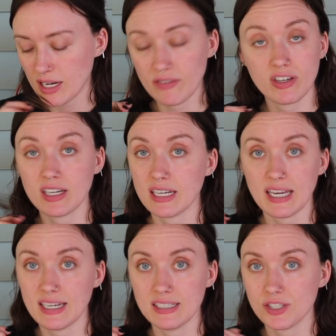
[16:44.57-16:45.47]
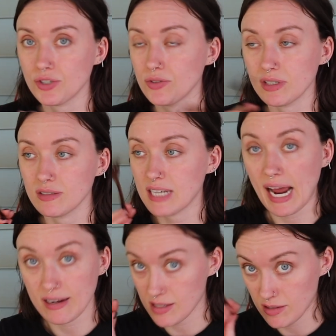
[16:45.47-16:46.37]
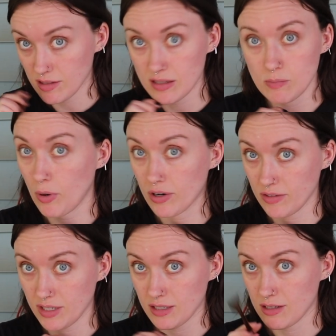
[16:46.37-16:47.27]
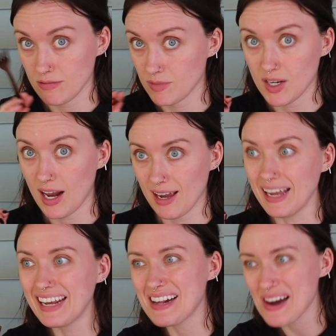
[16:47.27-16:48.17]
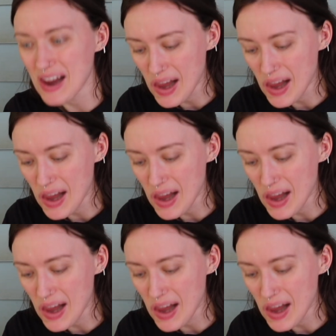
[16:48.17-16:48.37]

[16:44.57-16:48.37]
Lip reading: even going to get into the taxes part of it today.